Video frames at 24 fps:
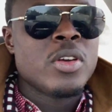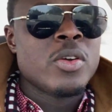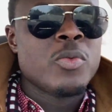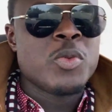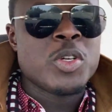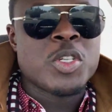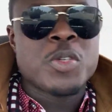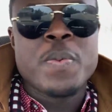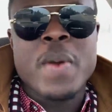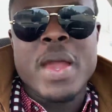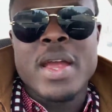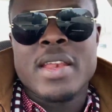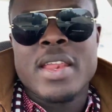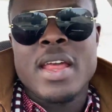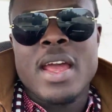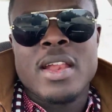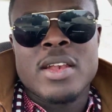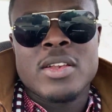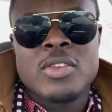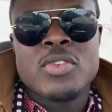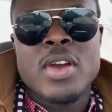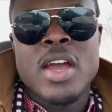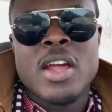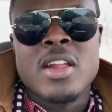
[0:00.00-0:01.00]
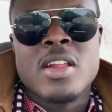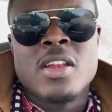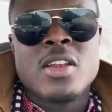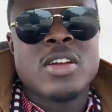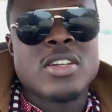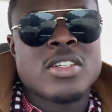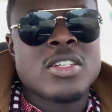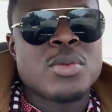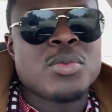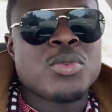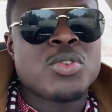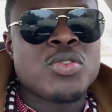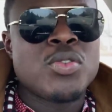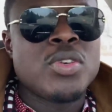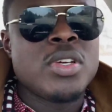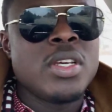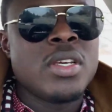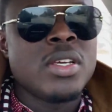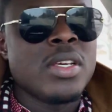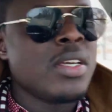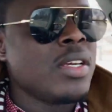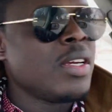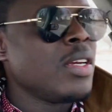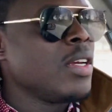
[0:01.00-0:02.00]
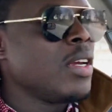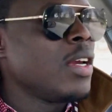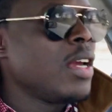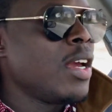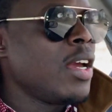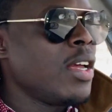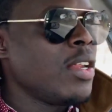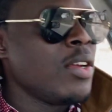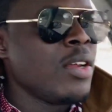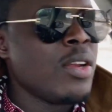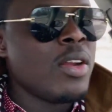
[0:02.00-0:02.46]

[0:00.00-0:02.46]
respect that. Try to learn some Tree. And